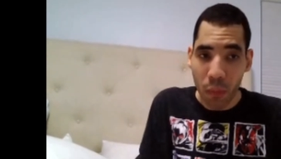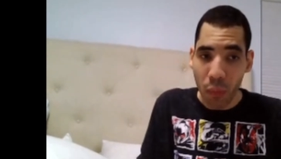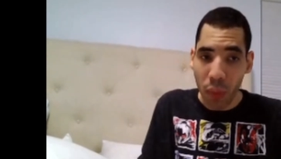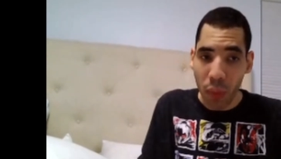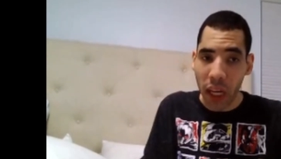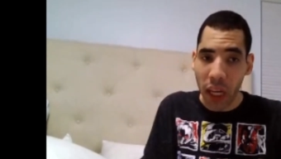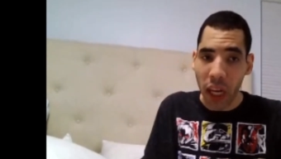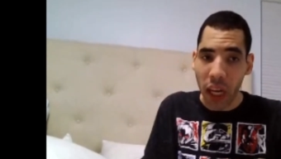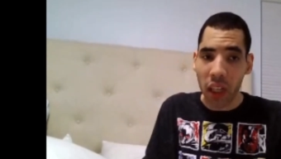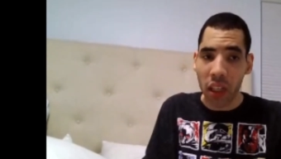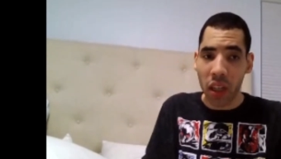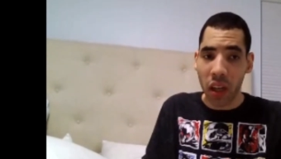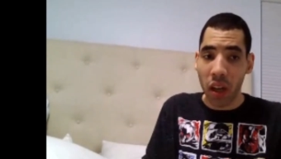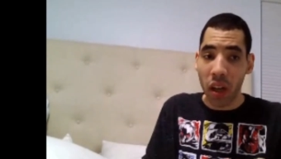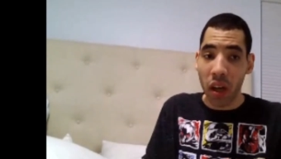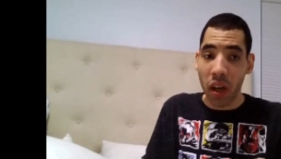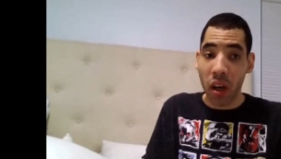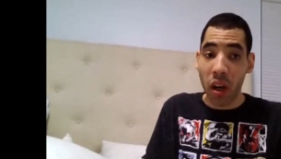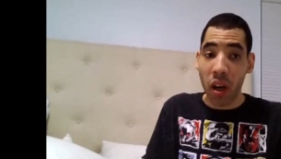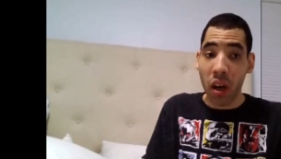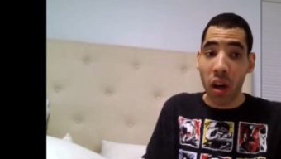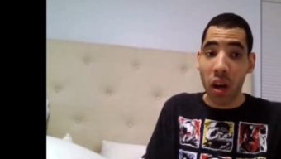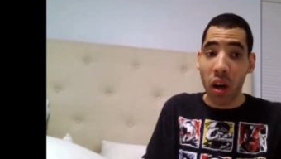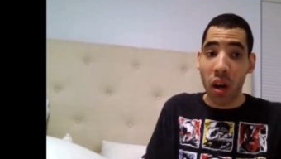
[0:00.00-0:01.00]
Because
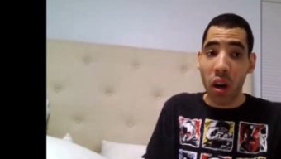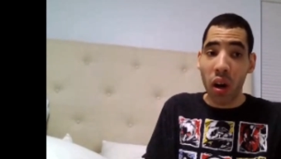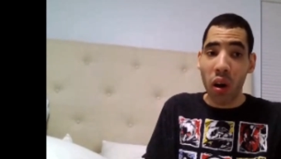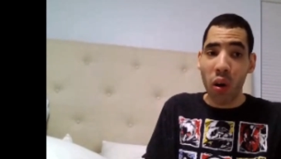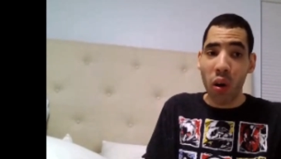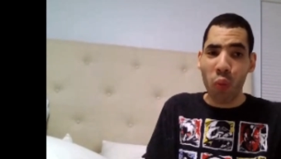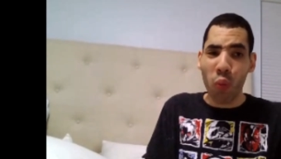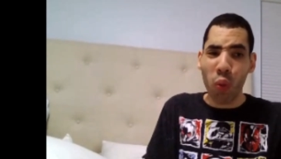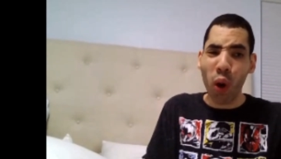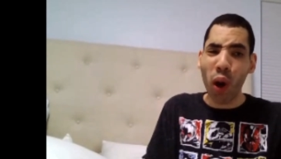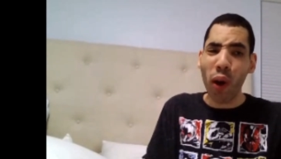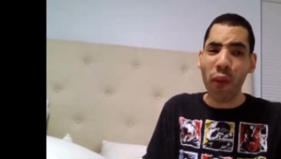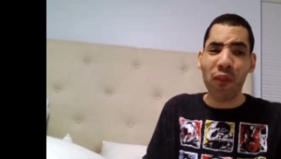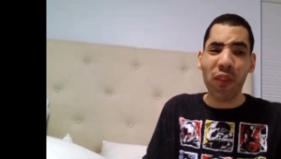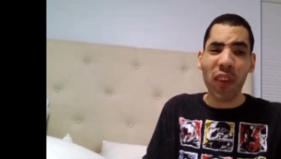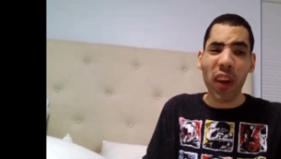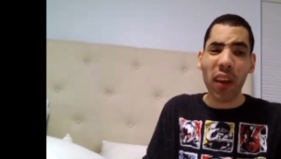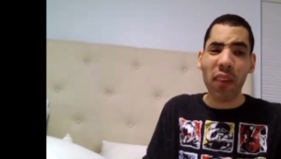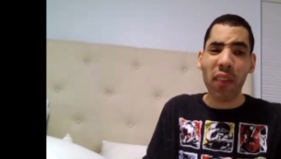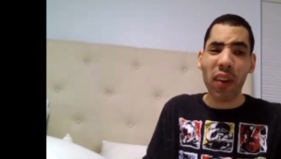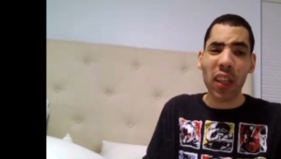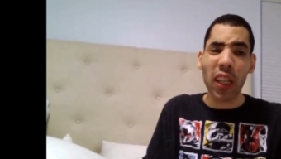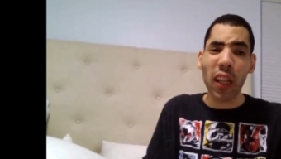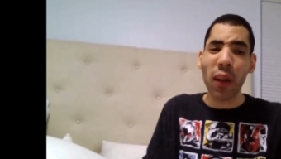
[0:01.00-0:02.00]
what I'm
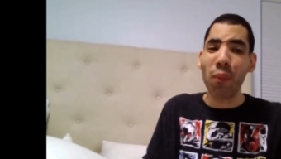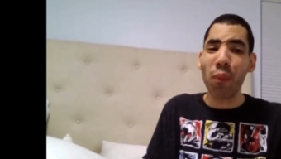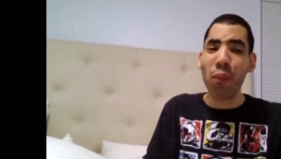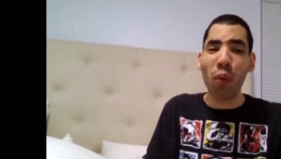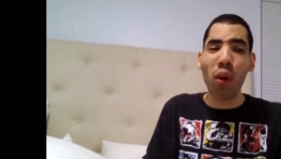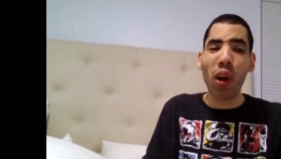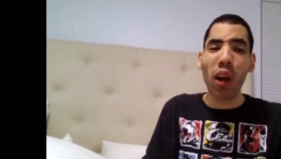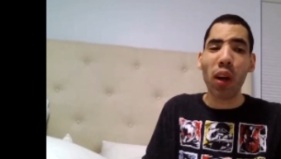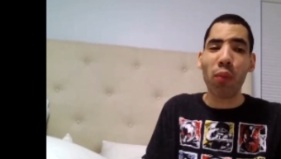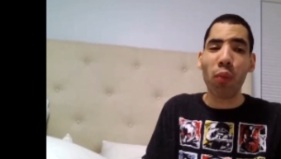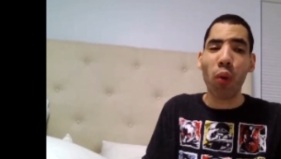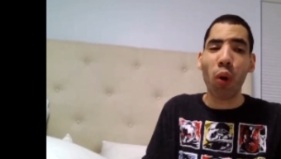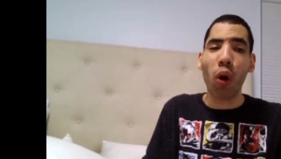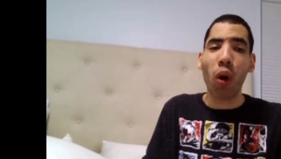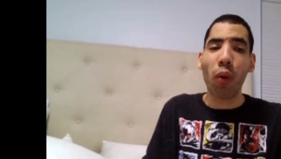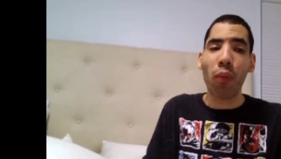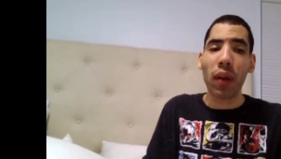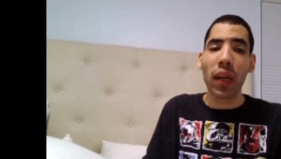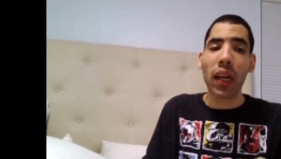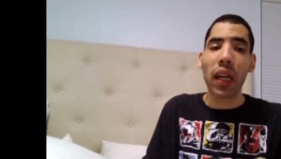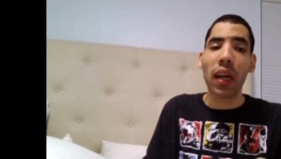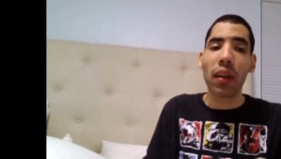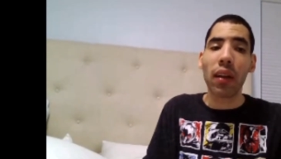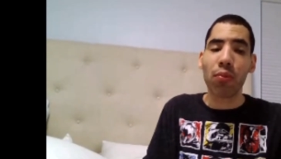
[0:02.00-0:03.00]
thinking about, this movie is more
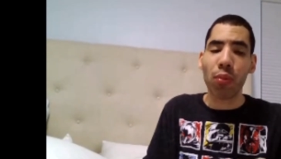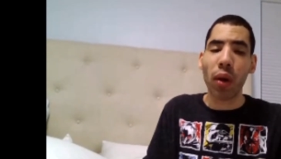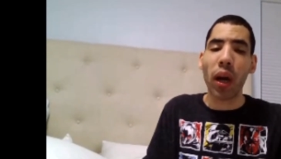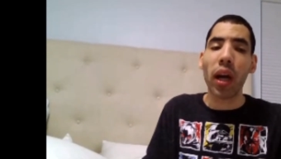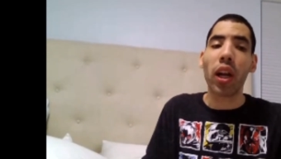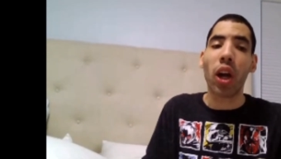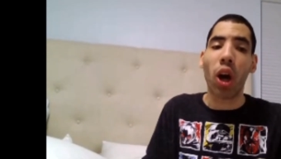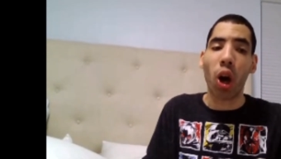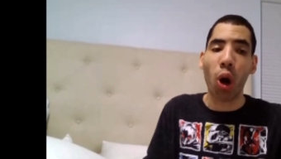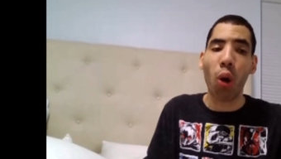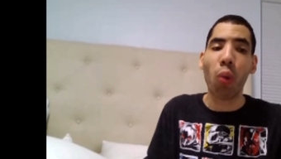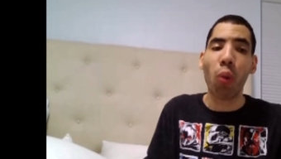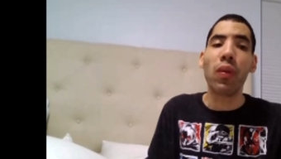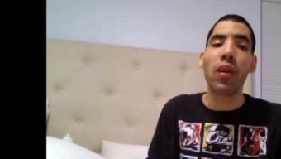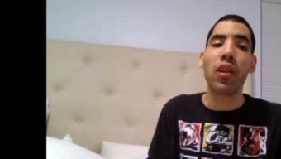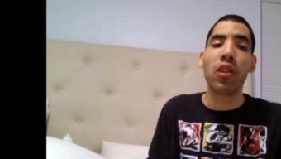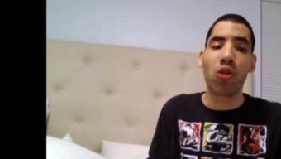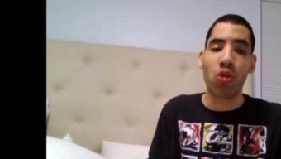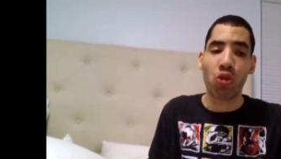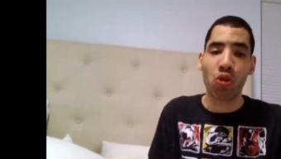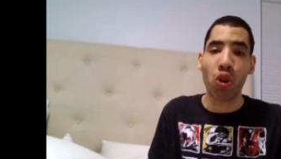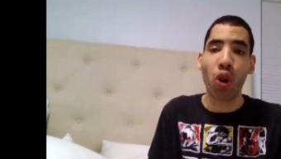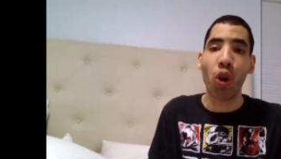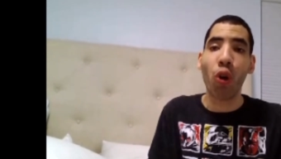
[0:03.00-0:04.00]
about inspired hope
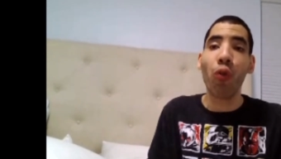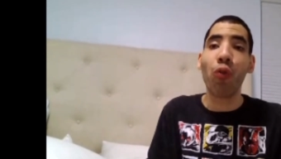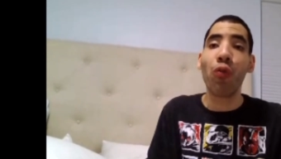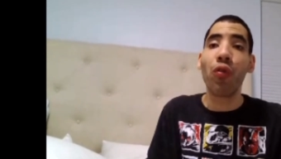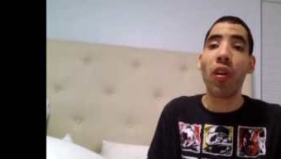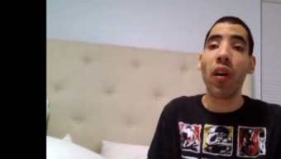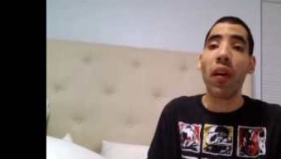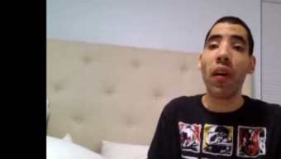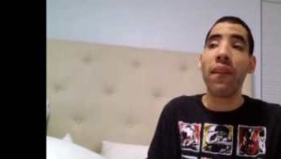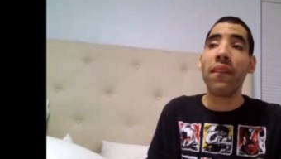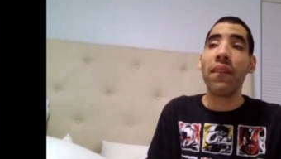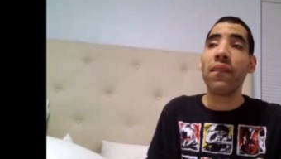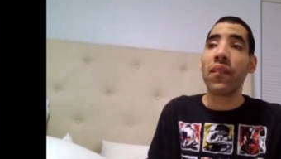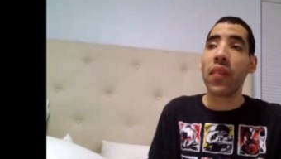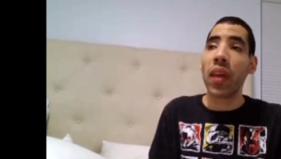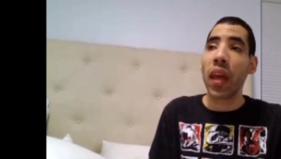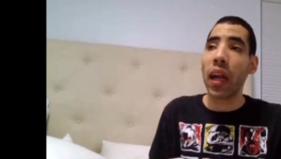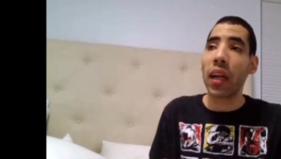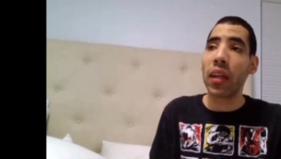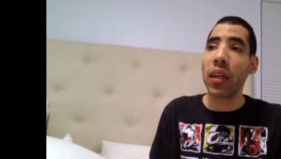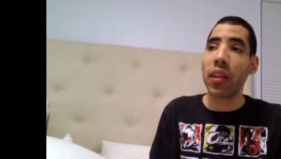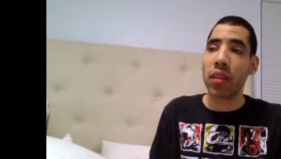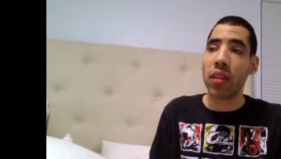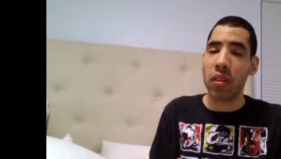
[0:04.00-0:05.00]
and truth
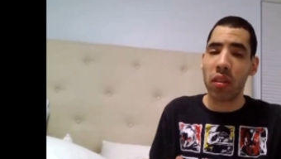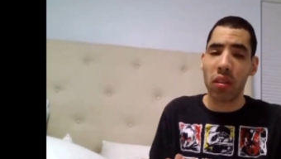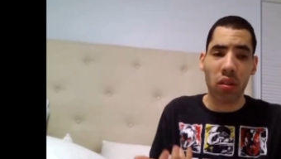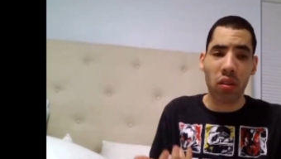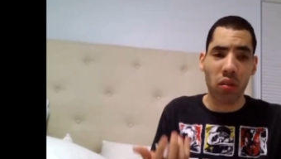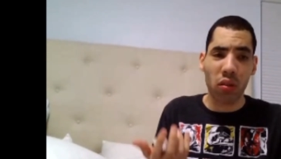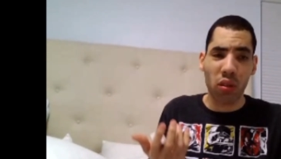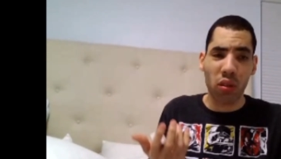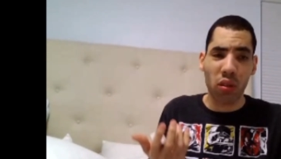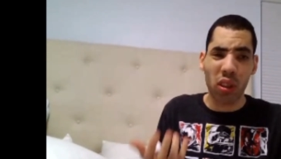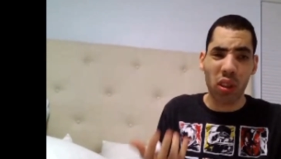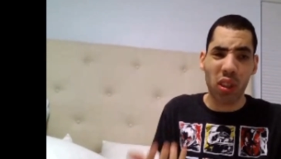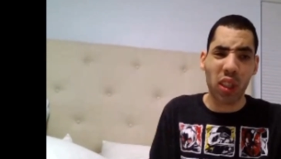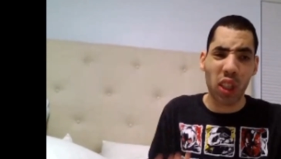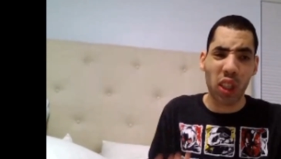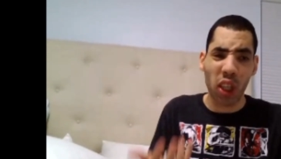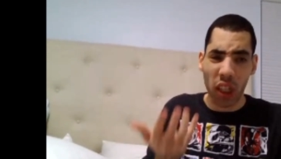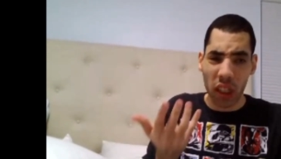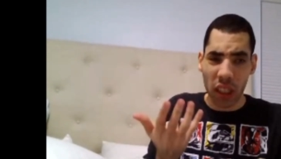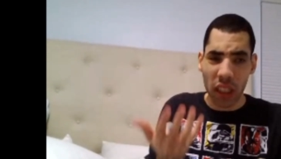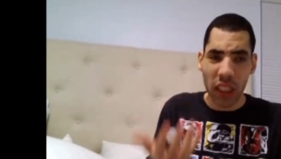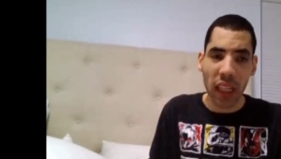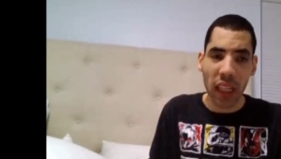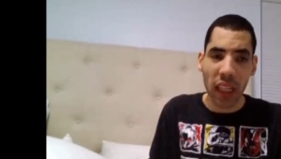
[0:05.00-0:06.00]
and
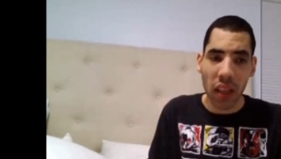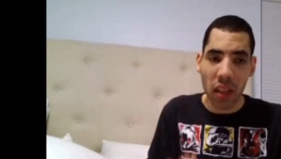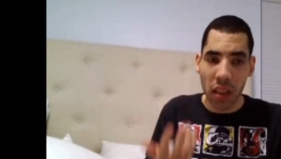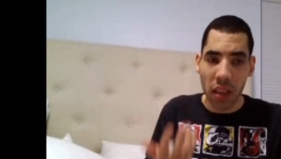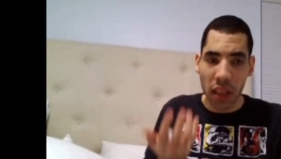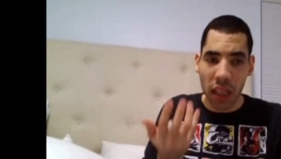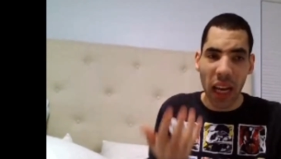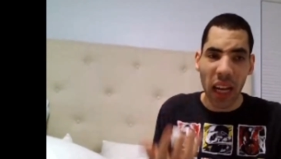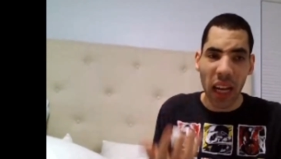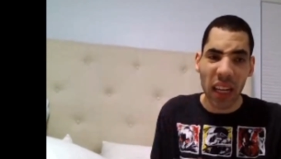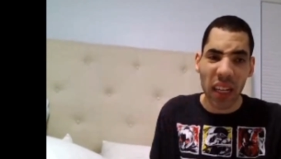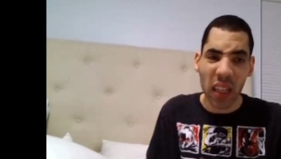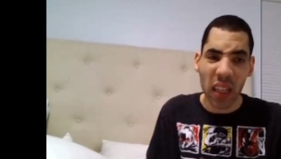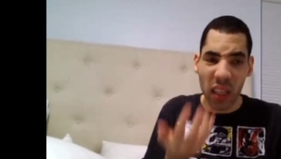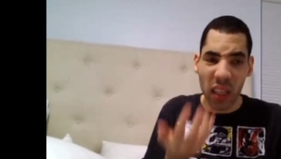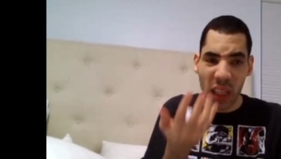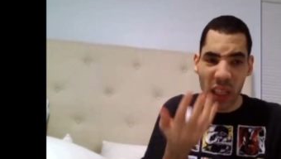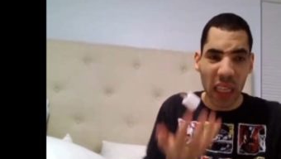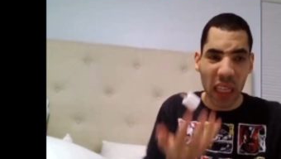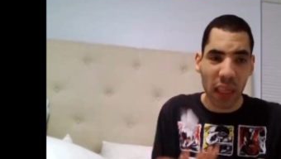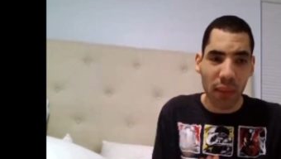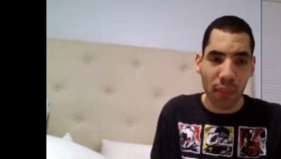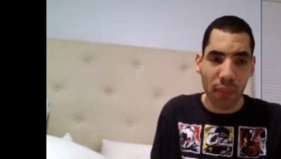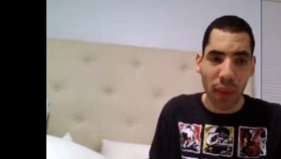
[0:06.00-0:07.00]
justice than
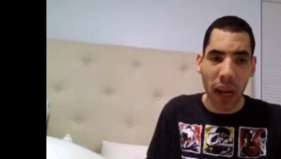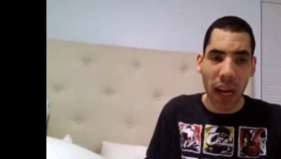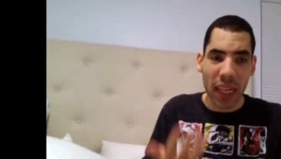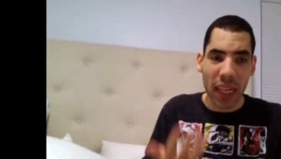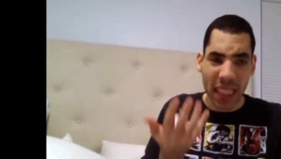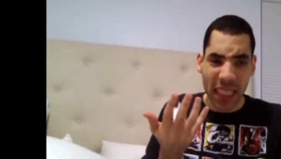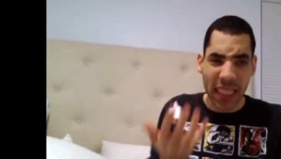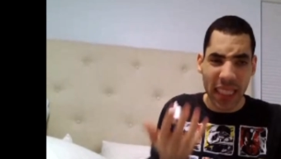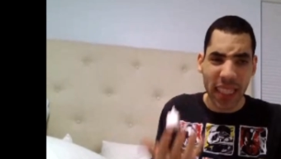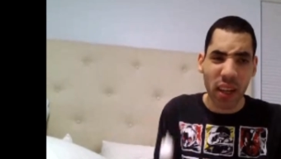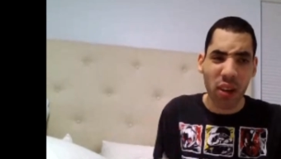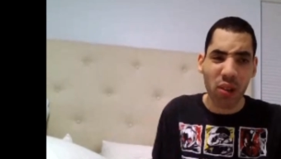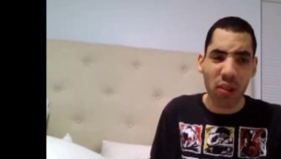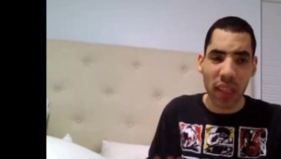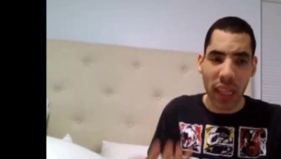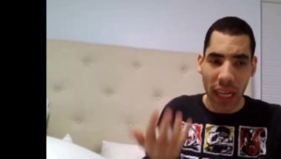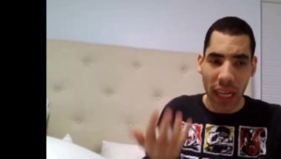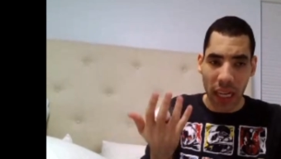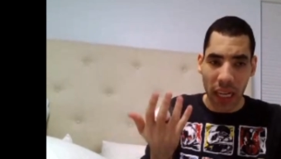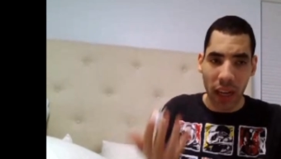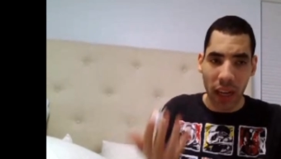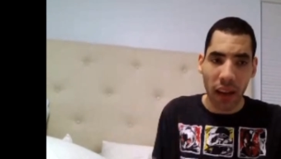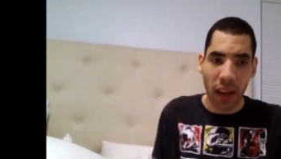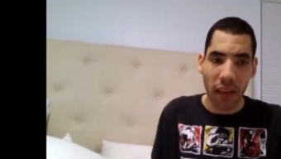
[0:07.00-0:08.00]
Man of Steel
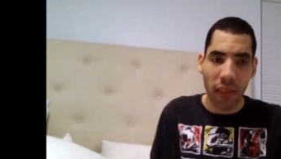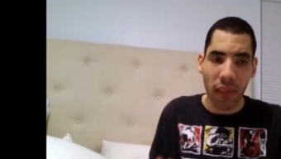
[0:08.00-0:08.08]
did.